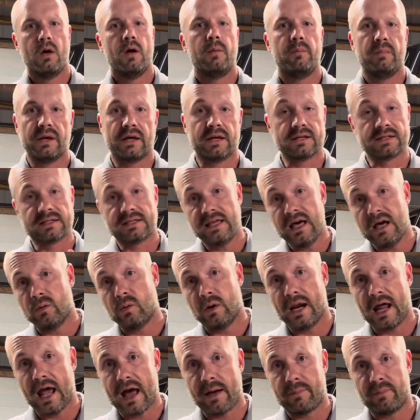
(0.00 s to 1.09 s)
because then what
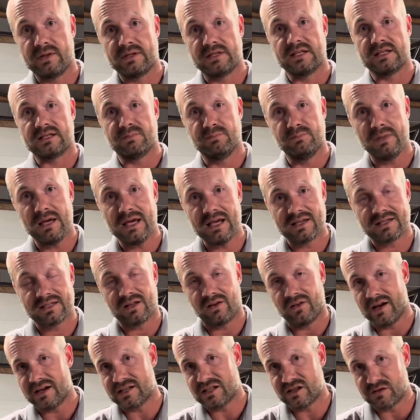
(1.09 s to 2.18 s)
happens is, me as the
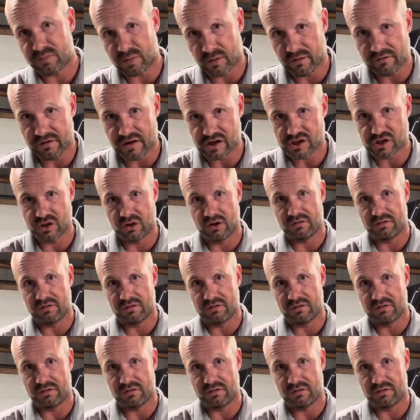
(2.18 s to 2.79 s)
licensed professional,